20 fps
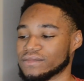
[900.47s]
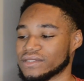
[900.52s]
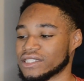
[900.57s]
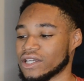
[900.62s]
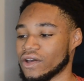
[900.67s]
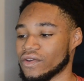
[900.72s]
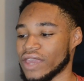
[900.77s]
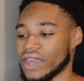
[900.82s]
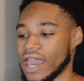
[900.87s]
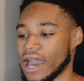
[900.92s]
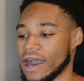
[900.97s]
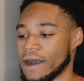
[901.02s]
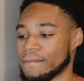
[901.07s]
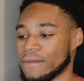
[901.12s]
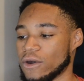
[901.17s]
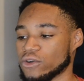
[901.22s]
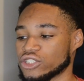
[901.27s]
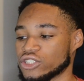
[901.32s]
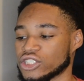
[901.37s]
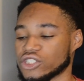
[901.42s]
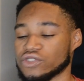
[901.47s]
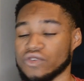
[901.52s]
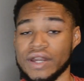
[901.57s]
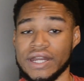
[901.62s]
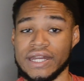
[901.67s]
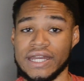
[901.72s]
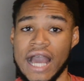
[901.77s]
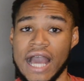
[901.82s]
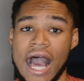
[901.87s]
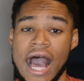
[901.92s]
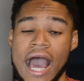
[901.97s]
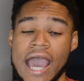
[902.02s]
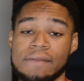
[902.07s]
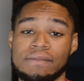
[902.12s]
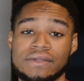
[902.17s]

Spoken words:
So, yeah, emotions running high.